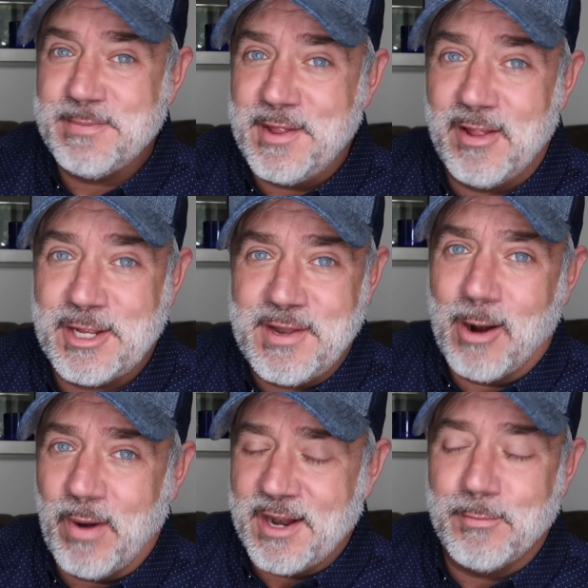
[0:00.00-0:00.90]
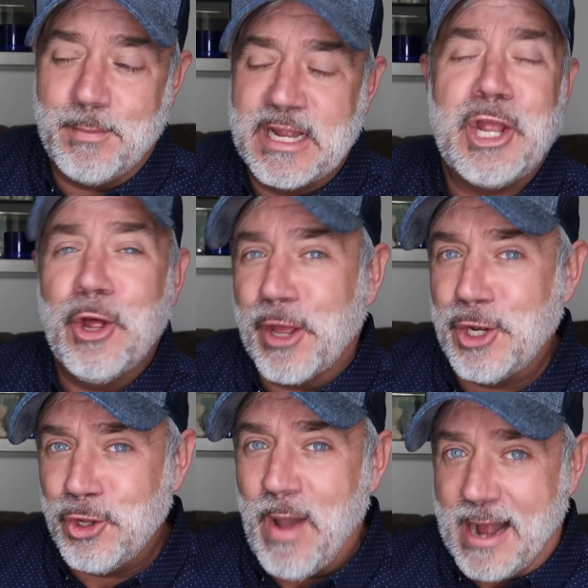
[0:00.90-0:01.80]
Somebody that, like, not randomly, but, you know, like
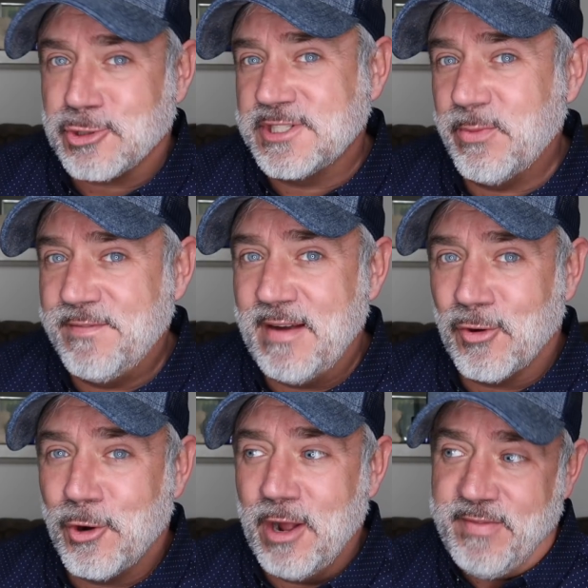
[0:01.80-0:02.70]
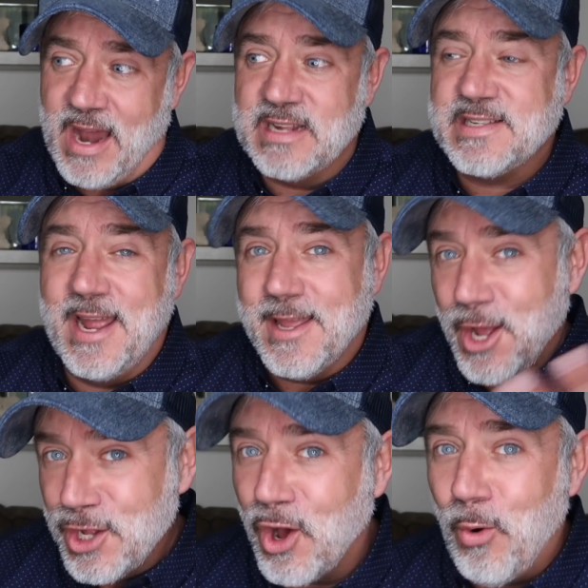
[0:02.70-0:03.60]
a new actress that we've never heard of that is, like,
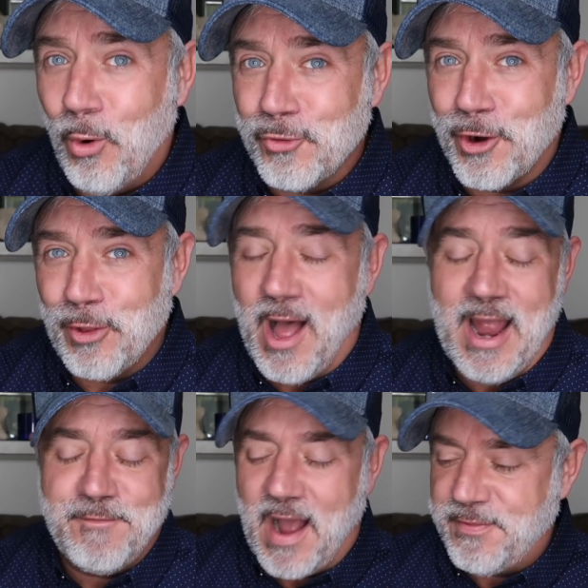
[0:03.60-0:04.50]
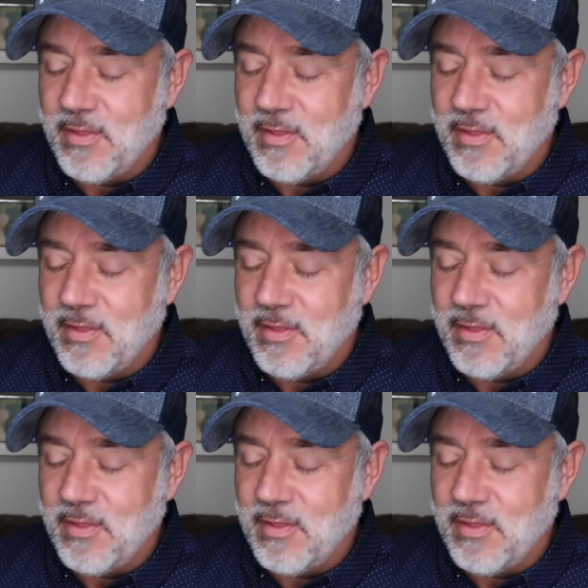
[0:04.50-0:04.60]
older in life.